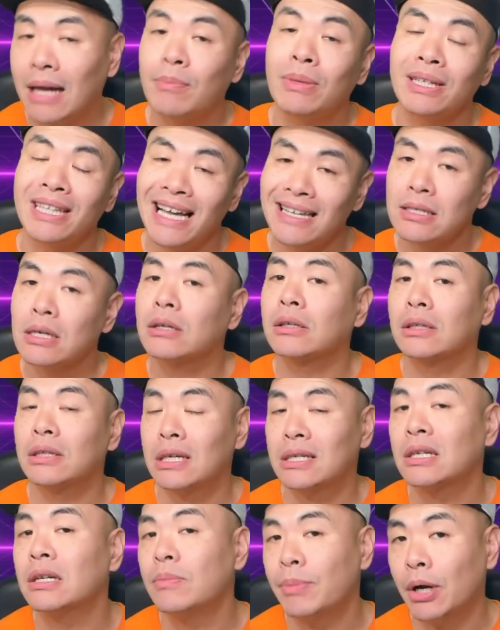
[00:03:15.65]
But that's going
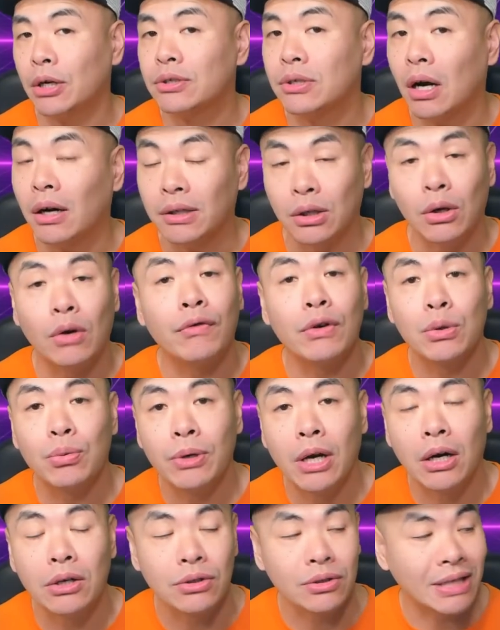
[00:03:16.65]
to be our target, over
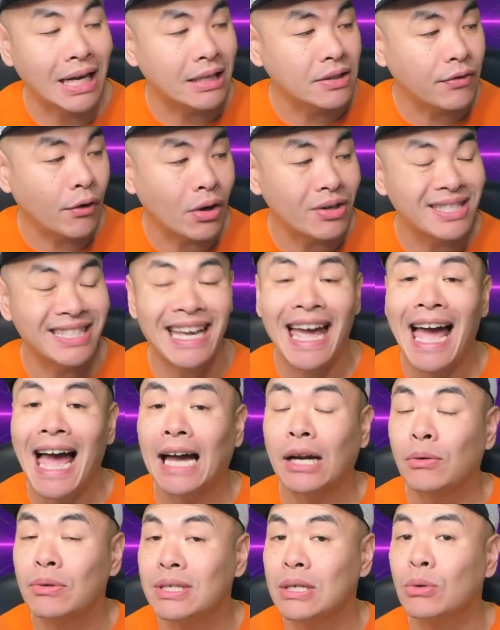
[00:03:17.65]
300. As far as the
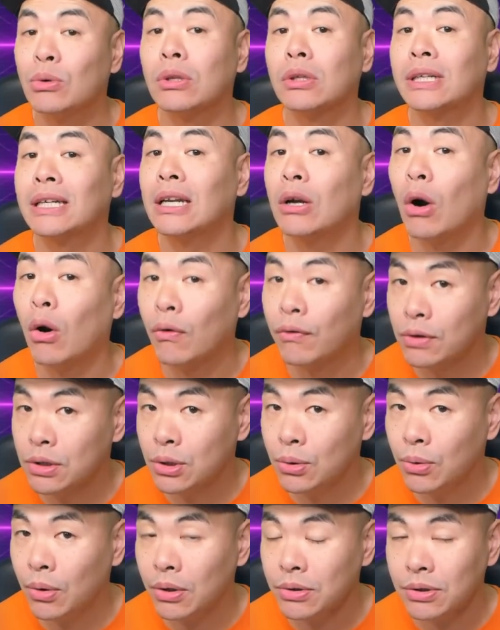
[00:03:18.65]
accuracy, we're looking at over
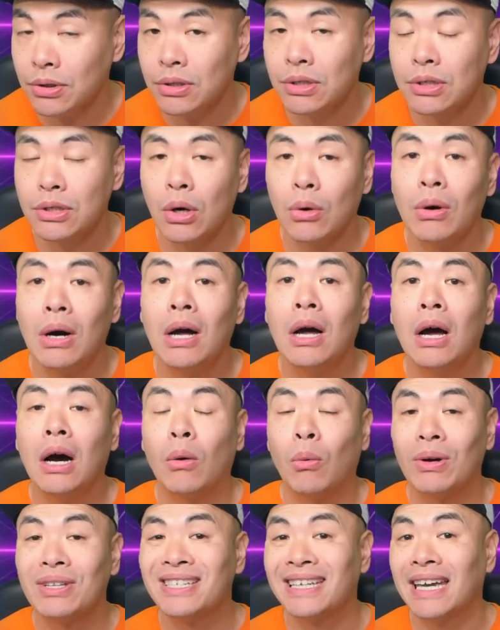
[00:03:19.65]
200. So
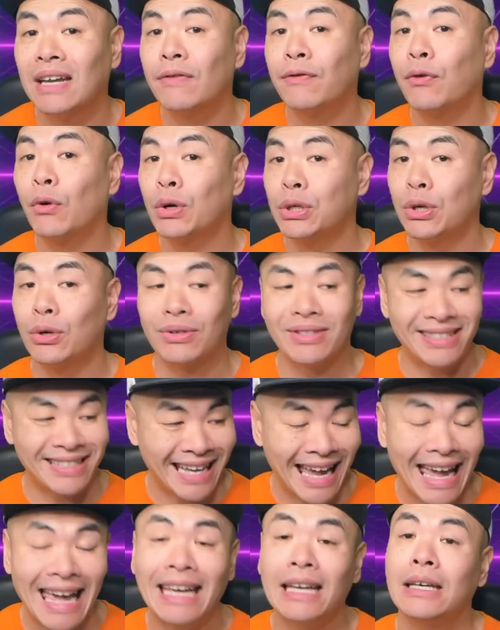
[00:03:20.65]
once again, for your
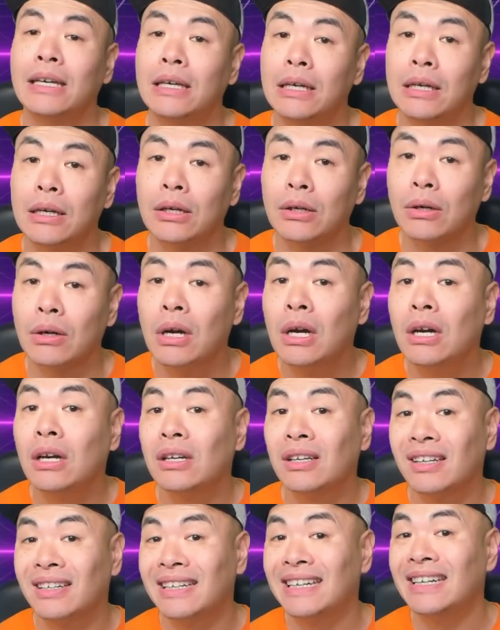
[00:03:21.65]
tank here,
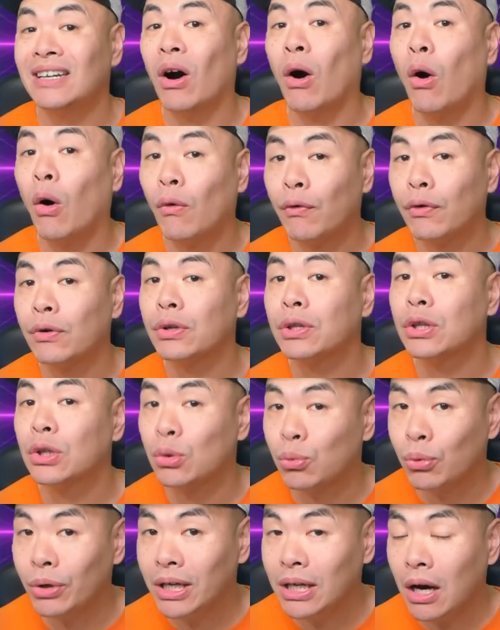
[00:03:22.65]
you need over
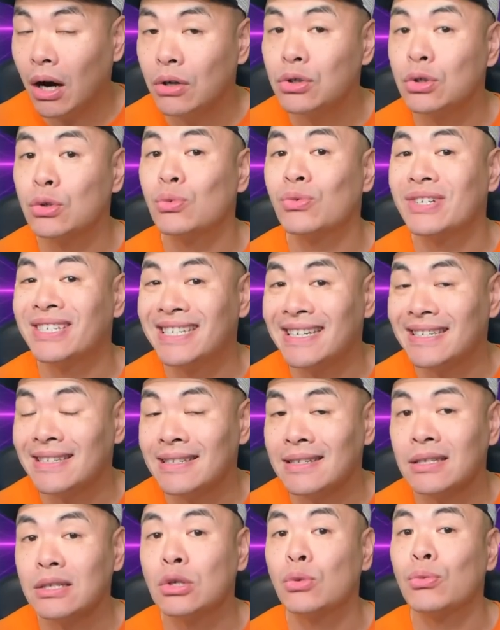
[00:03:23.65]
300
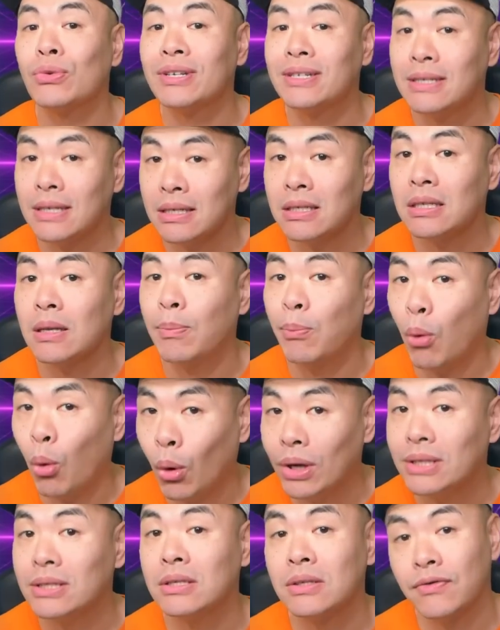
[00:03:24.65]
resistance to resist the
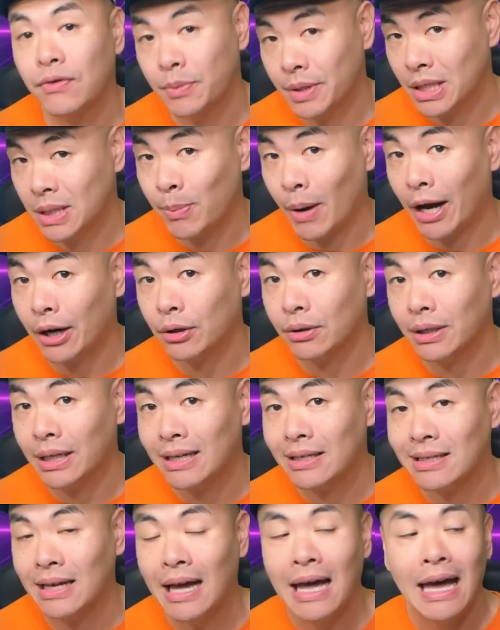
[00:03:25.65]
poisons from the
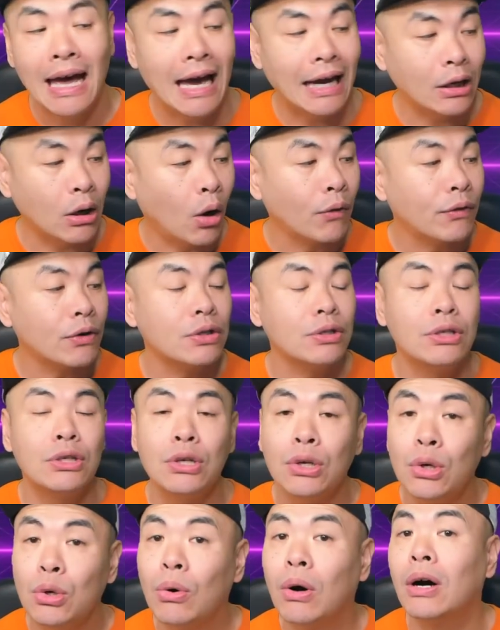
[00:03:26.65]
Spiderlings, and over
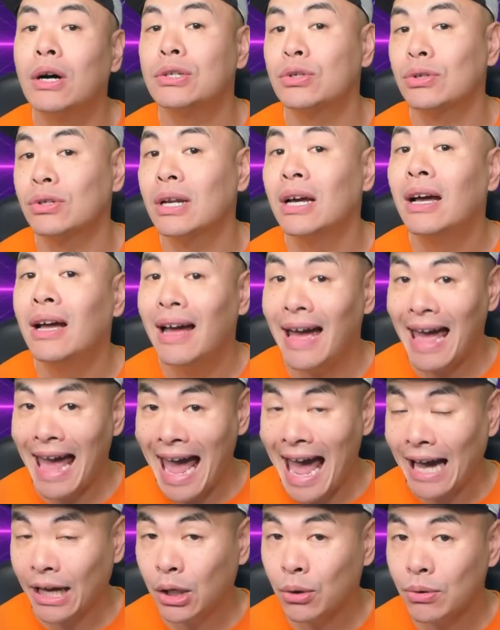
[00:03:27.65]
200
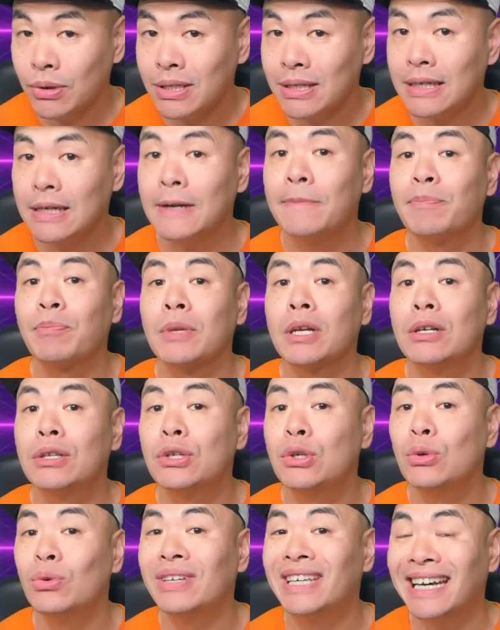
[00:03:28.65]
accuracy
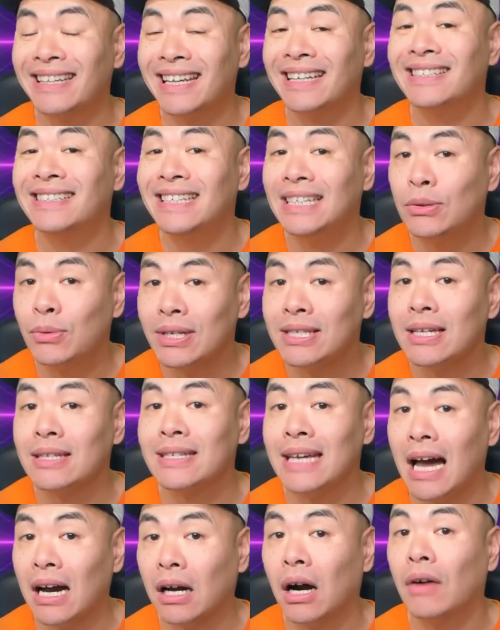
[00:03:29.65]
to get that decreased
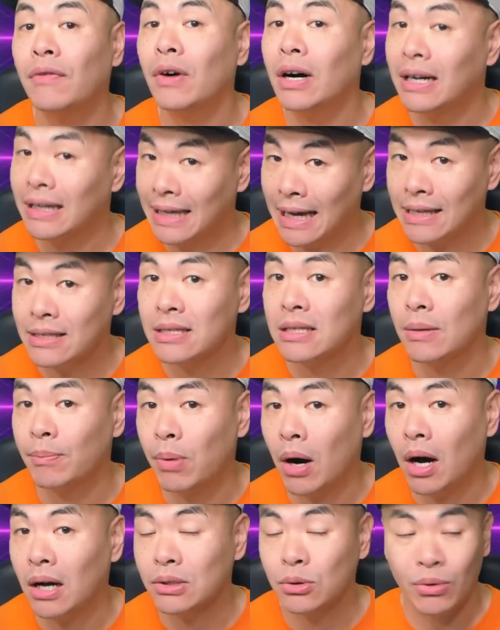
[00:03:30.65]
attack off against the
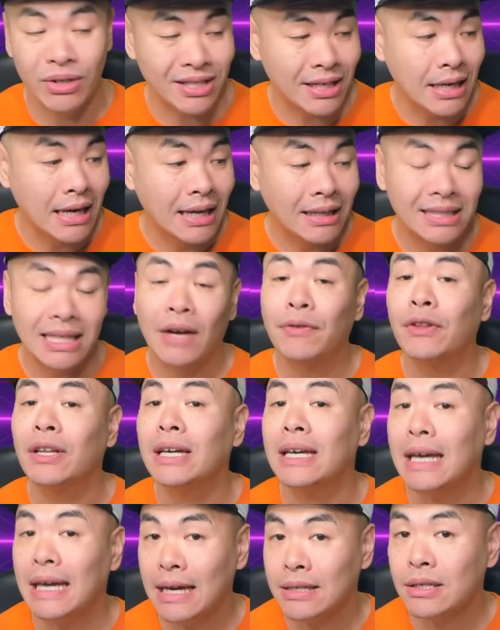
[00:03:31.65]
boss, which definitely
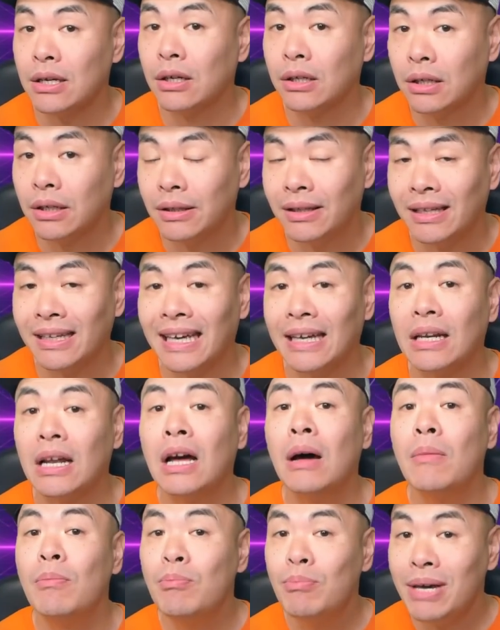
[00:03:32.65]
is a good thing. It
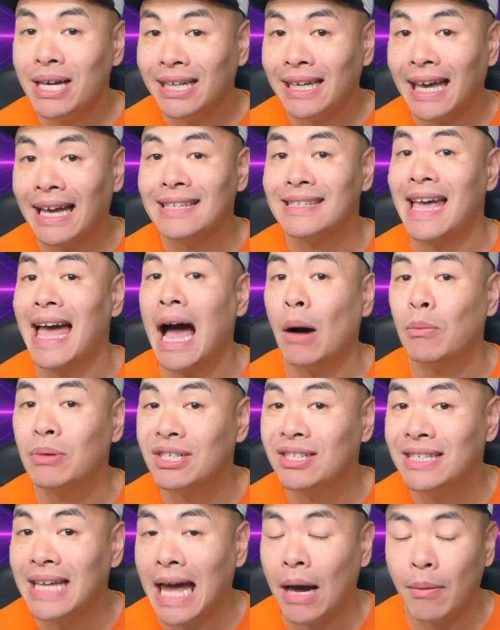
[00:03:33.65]
mitigates how much
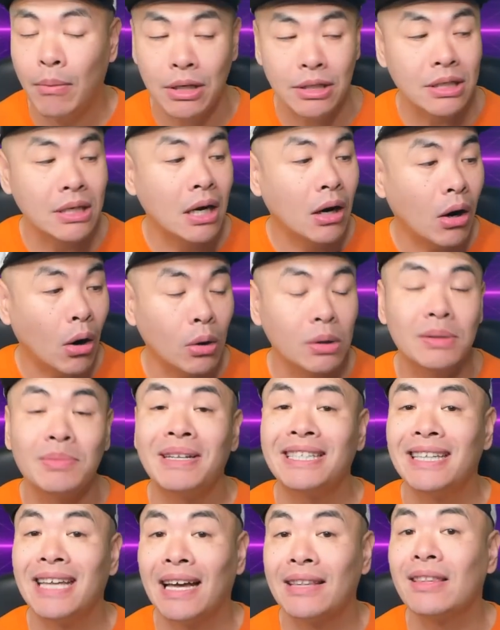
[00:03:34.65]
damage
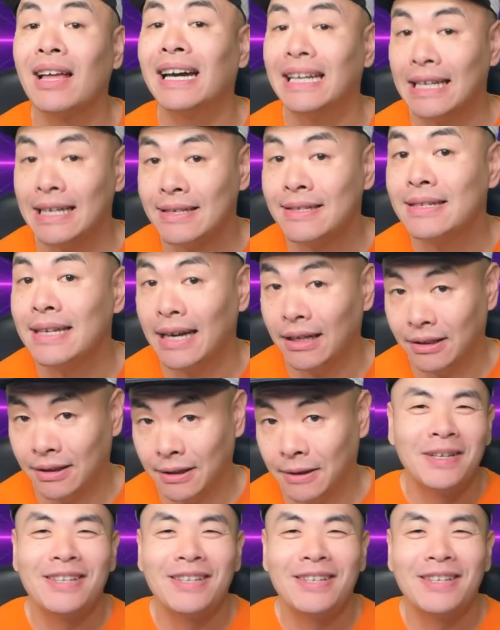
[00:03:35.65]
Ultimate Death Knight is taking.